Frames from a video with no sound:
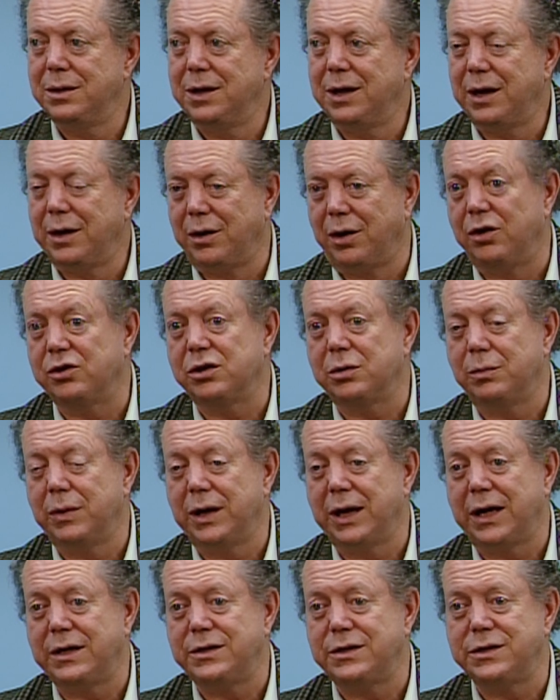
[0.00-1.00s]
And ultimately,
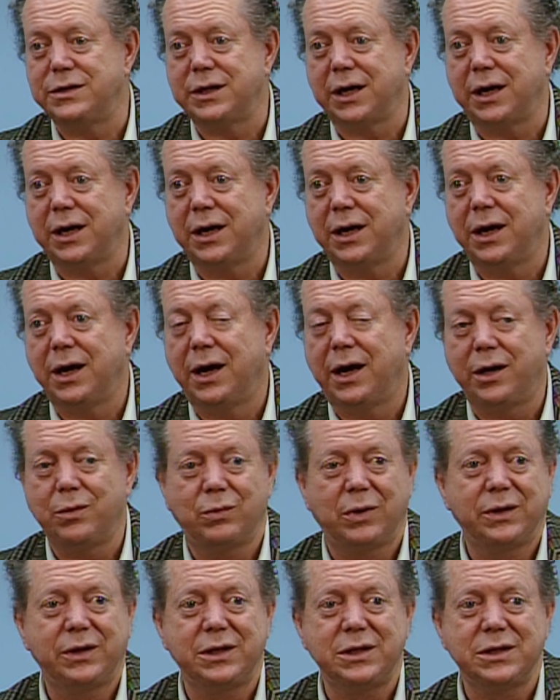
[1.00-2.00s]
I can just say, I don't
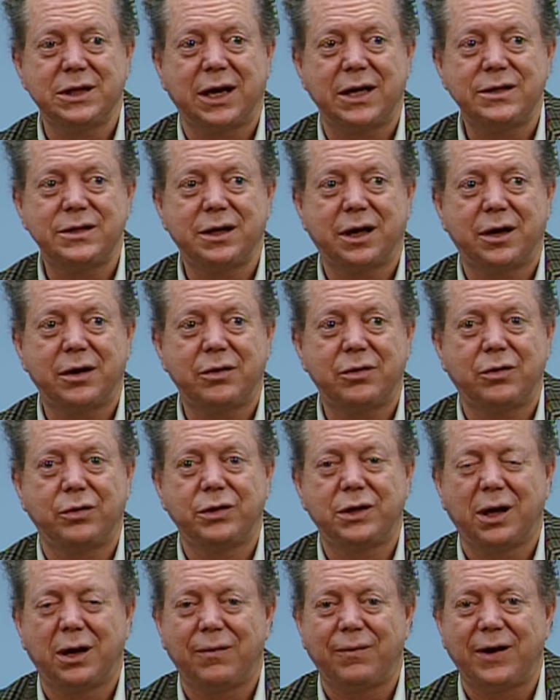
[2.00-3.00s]
want these lights on. Don't
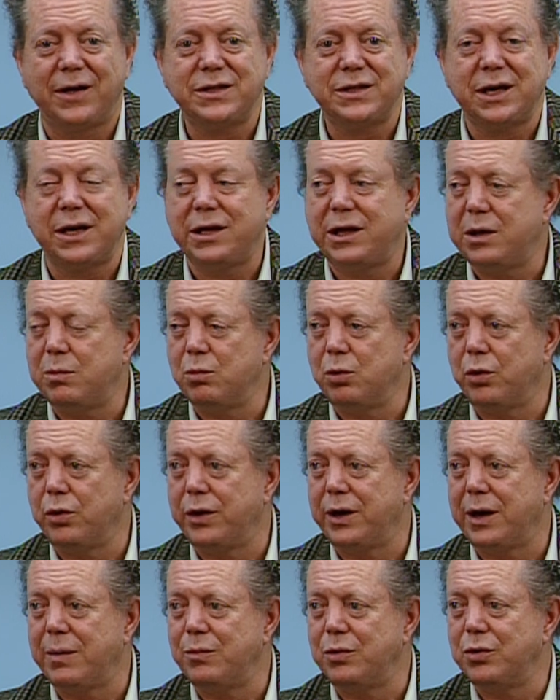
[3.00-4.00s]
televise anything more
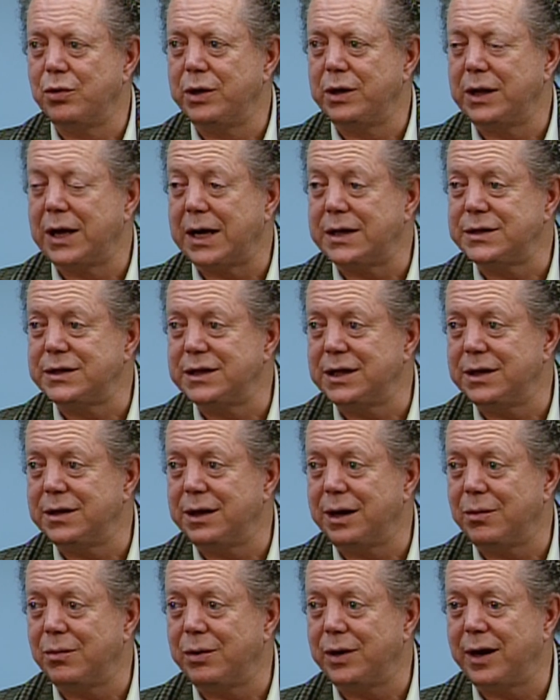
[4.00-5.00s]
than I'm doing. That's it.
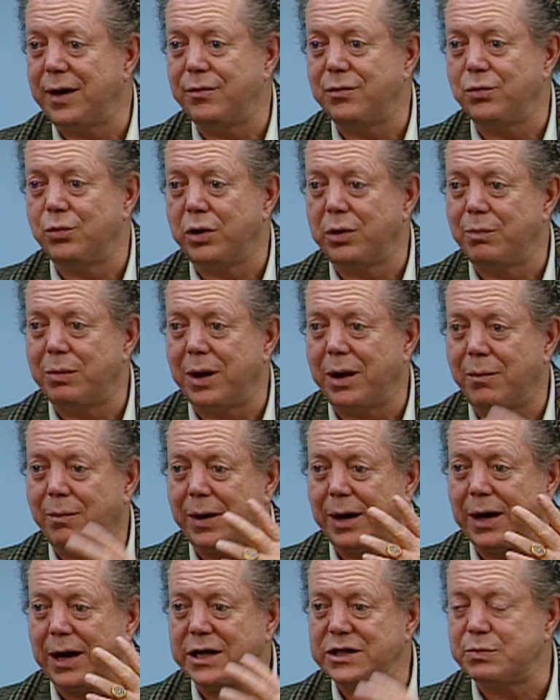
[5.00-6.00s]
I won't have to worry about
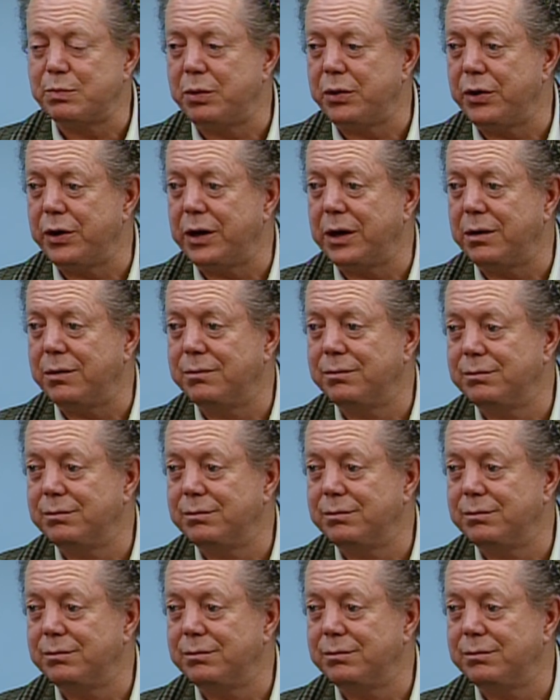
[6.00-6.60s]
my eyes burning.